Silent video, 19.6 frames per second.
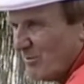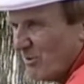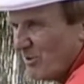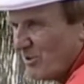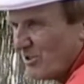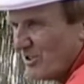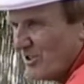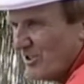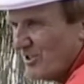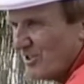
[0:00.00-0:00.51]

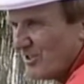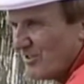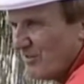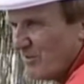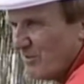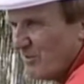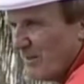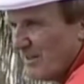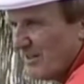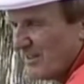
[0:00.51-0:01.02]
Watching just for
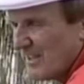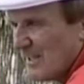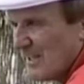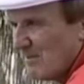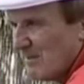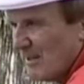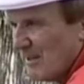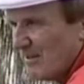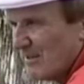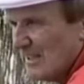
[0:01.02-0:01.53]
one to
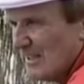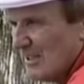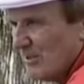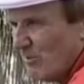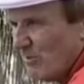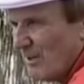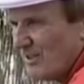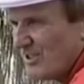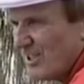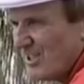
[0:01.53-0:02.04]
come out.
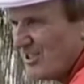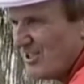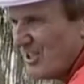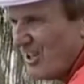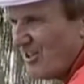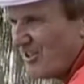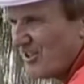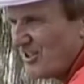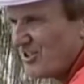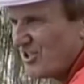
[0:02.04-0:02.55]
Once they
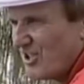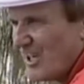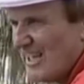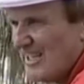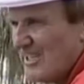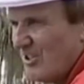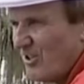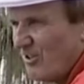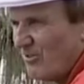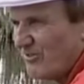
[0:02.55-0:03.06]
start to
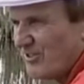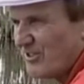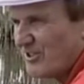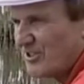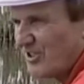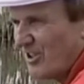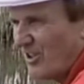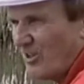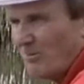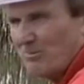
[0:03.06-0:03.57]
take off the
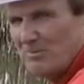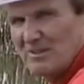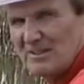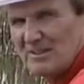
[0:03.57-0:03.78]
top,